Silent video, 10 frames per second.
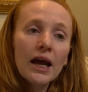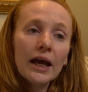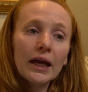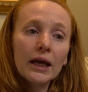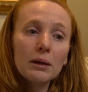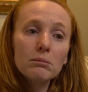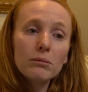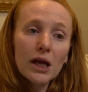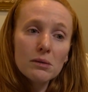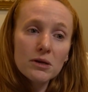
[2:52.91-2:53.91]
and
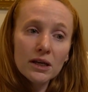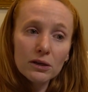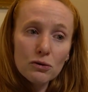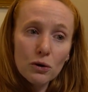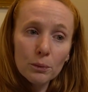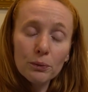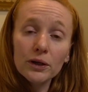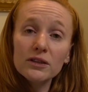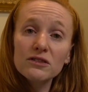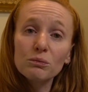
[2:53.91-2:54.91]
maybe
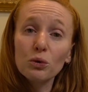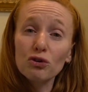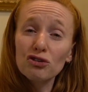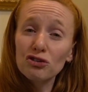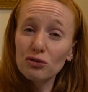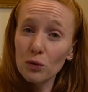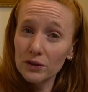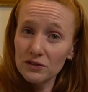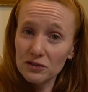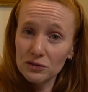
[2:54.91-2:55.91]
incorporating some more
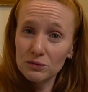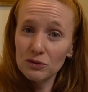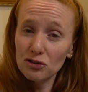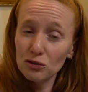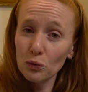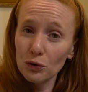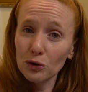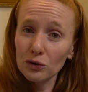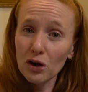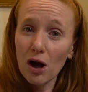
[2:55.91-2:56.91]
shorts
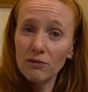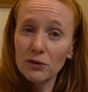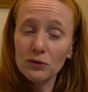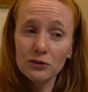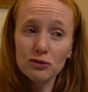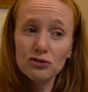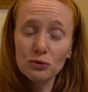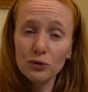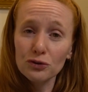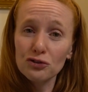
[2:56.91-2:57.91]
shorter novels and
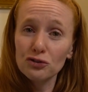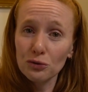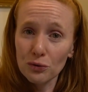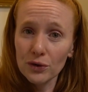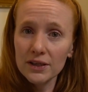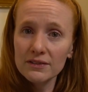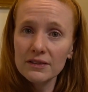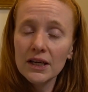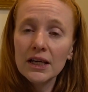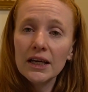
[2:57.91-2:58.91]
shorter stories
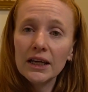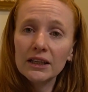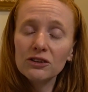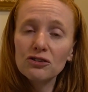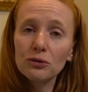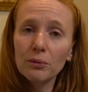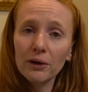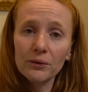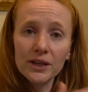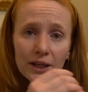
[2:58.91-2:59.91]
into my
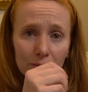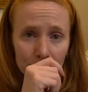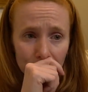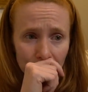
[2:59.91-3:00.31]
reading,